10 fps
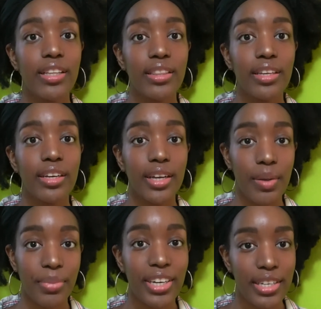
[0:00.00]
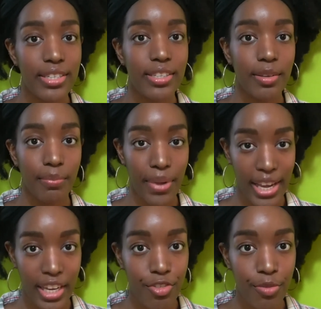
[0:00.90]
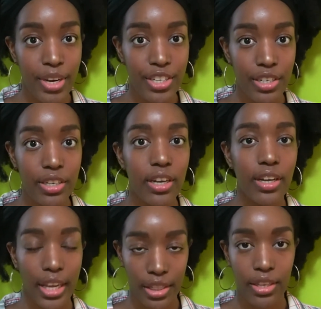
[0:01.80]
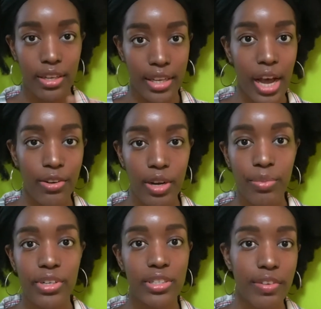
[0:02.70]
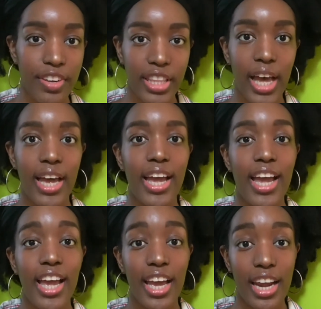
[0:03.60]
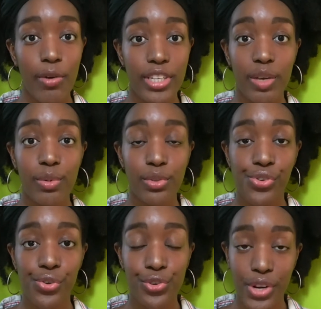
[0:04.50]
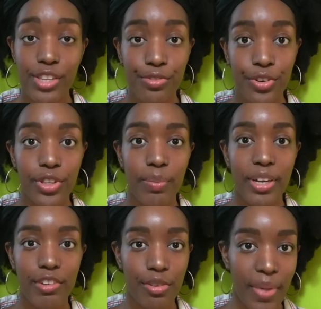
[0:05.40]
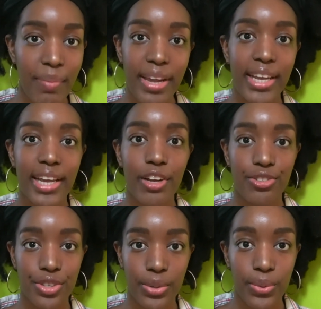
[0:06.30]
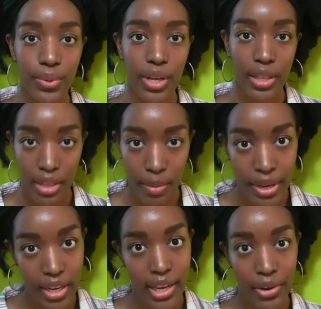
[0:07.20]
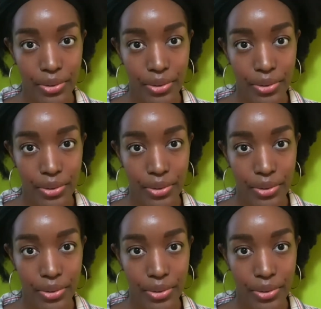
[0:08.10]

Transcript: the company's bank information, like the account number and stuff like that, and I was able to transfer the money from my bank account to their bank account.